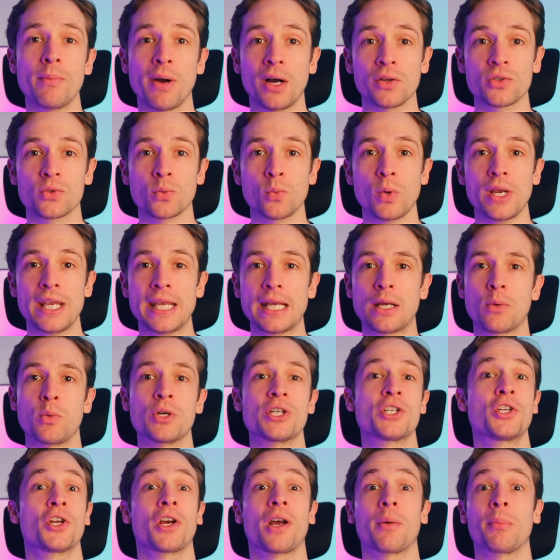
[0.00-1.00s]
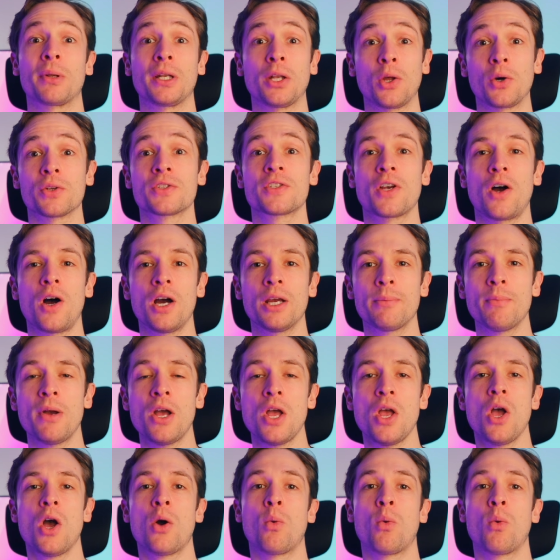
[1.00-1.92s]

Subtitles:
miles a week, which took up a lot of time,